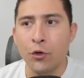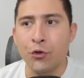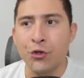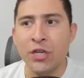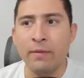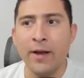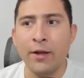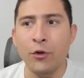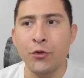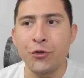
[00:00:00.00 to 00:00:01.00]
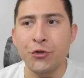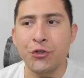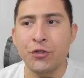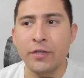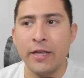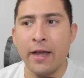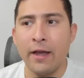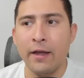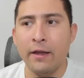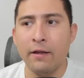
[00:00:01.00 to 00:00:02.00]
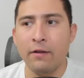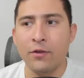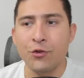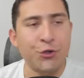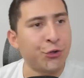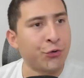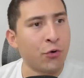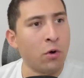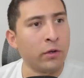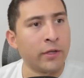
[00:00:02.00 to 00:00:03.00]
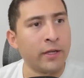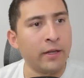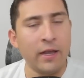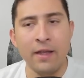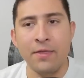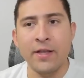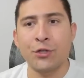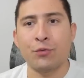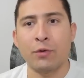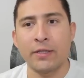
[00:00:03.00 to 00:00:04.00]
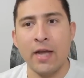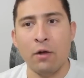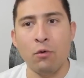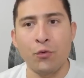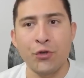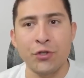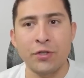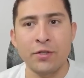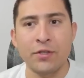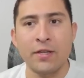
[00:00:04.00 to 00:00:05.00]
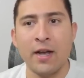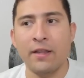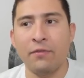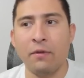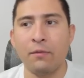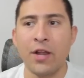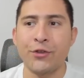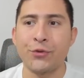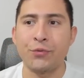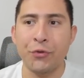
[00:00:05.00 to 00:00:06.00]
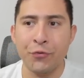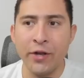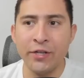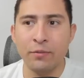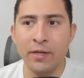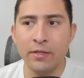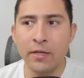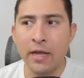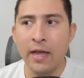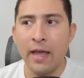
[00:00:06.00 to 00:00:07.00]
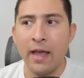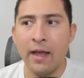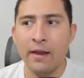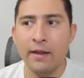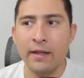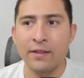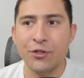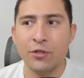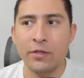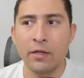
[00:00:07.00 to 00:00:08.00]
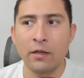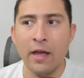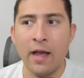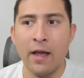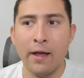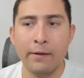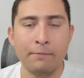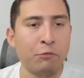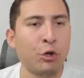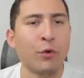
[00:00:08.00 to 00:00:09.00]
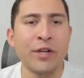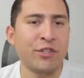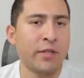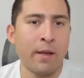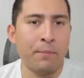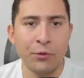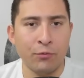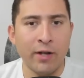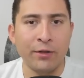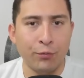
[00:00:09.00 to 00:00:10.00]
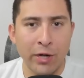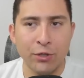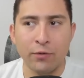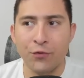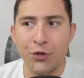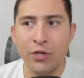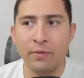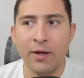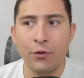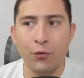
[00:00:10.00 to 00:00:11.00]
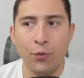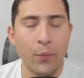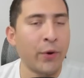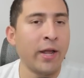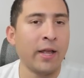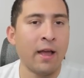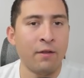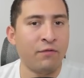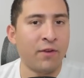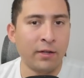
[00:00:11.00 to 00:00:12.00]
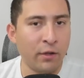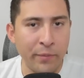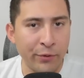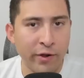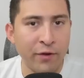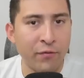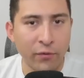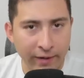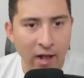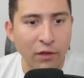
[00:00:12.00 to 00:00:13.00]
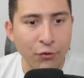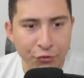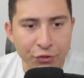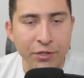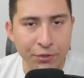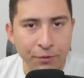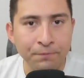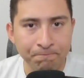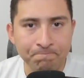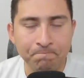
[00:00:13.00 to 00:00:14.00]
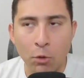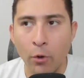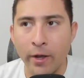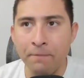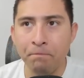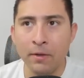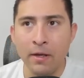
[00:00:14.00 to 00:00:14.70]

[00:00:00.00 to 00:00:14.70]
Shiba Inu could just stay strongly in this rectangle, which is inside the Fibonacci retracement, and it's still a great step in the right direction for Shiba Inu to break and finally be ready for the altcoin season. Okay,